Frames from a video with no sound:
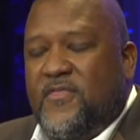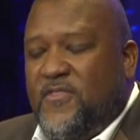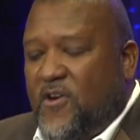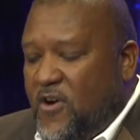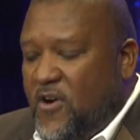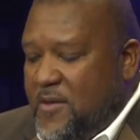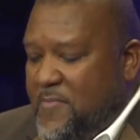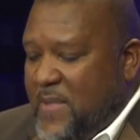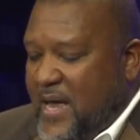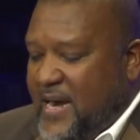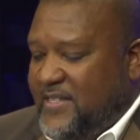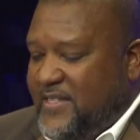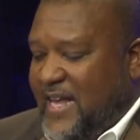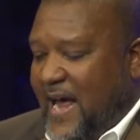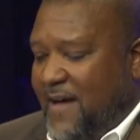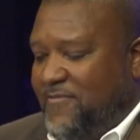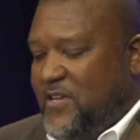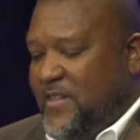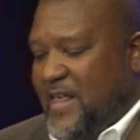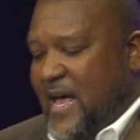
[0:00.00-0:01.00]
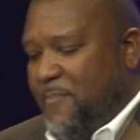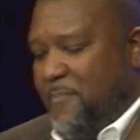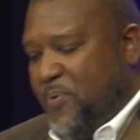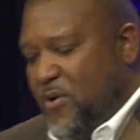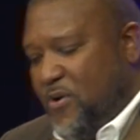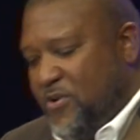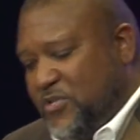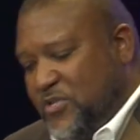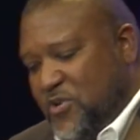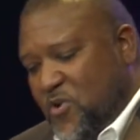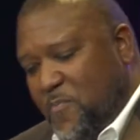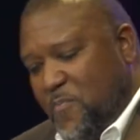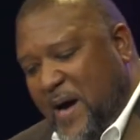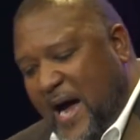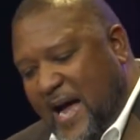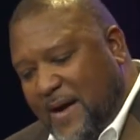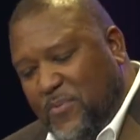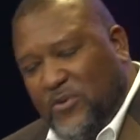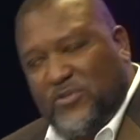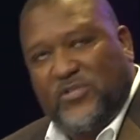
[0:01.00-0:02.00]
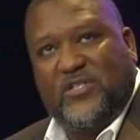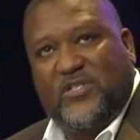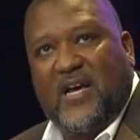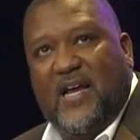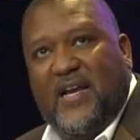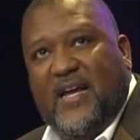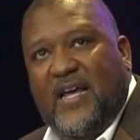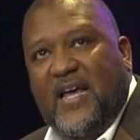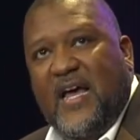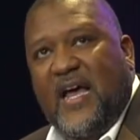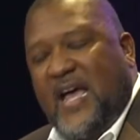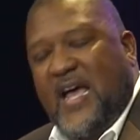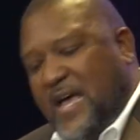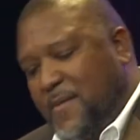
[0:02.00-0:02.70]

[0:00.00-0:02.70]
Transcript: 30 minutes after that personal Bible study